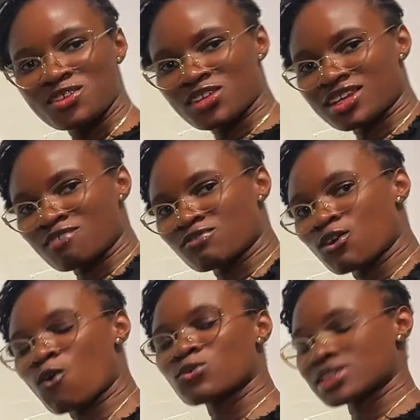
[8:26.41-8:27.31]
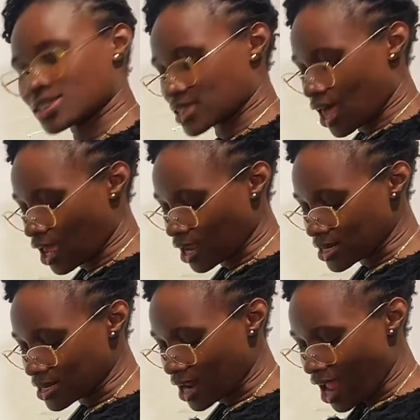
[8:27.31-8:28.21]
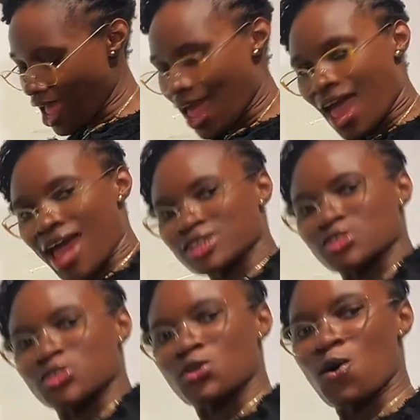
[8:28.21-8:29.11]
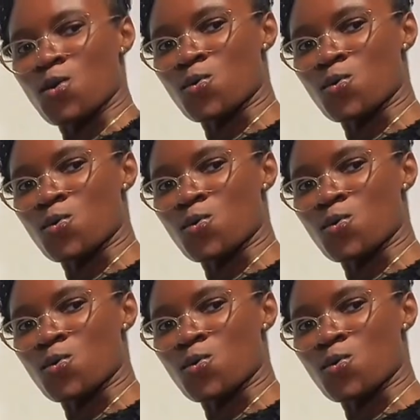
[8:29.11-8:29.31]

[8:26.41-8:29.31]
You can even hold his head and just